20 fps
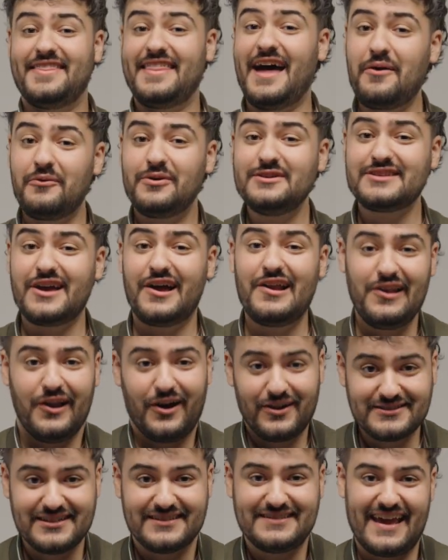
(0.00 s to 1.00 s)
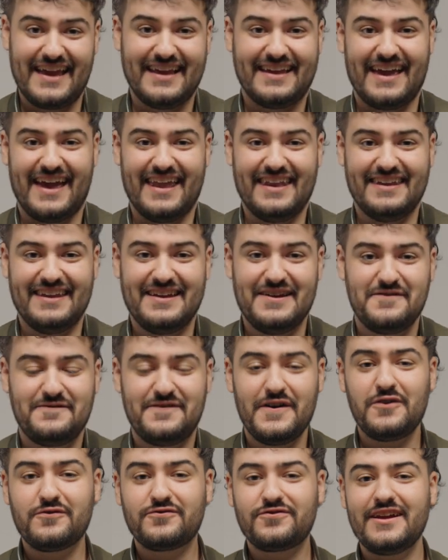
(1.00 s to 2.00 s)
that was a lot to take in.
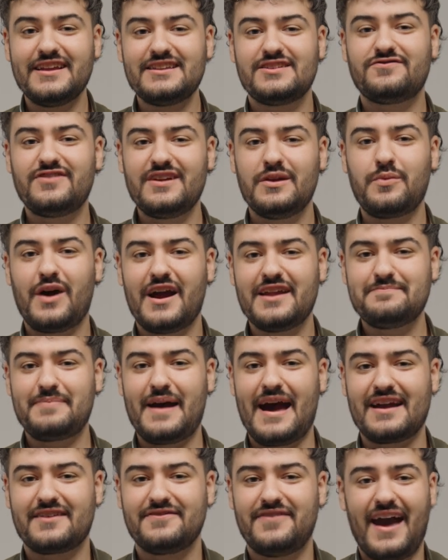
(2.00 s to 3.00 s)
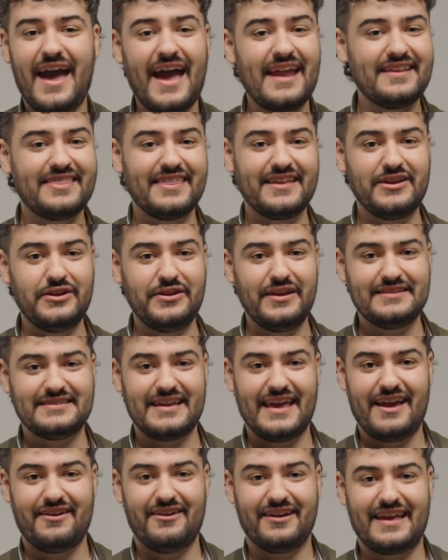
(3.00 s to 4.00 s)
Feel free to rewind back for anything you need to
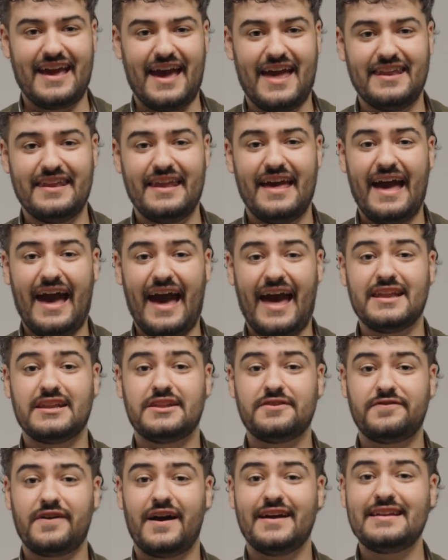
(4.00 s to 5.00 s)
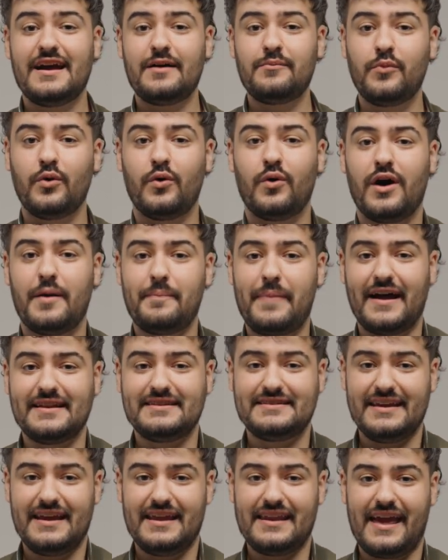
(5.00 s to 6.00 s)
hear again, and to find out more
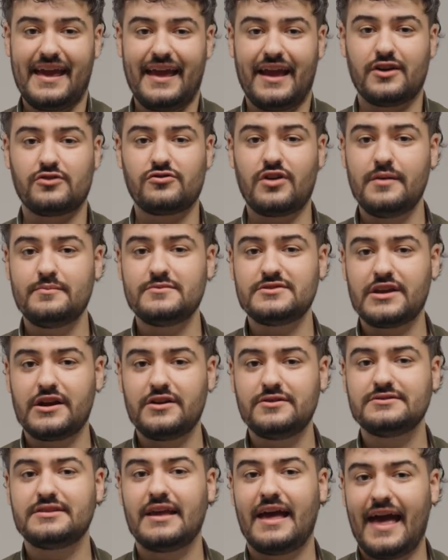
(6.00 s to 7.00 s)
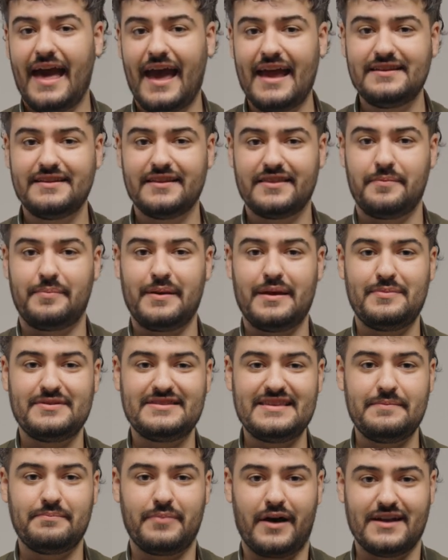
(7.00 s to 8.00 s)
about DNA and chromosomes, head to the
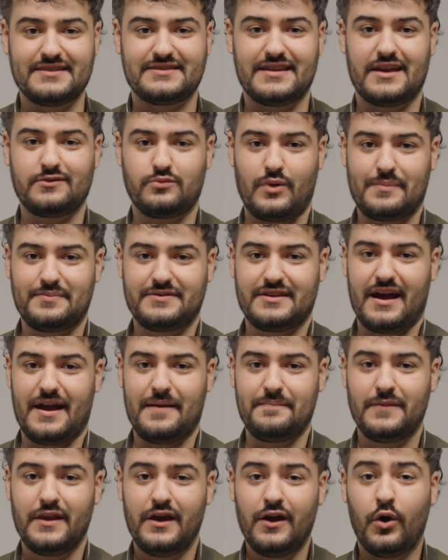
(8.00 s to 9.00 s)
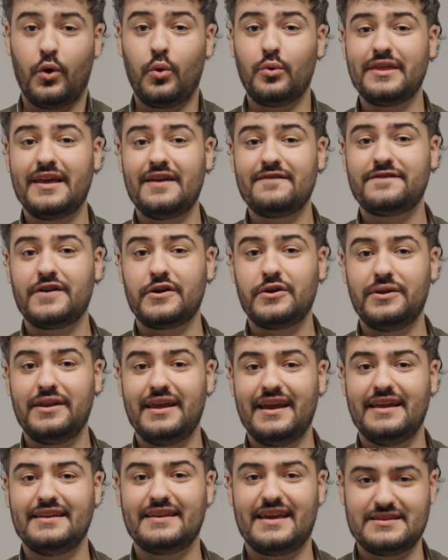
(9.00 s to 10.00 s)
BBC Bitesize website. All the info you
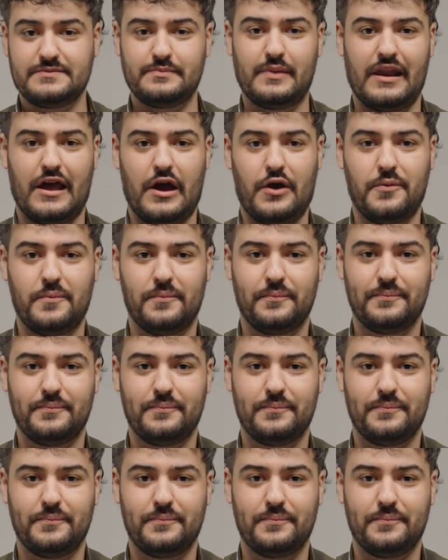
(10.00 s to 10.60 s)
need is below.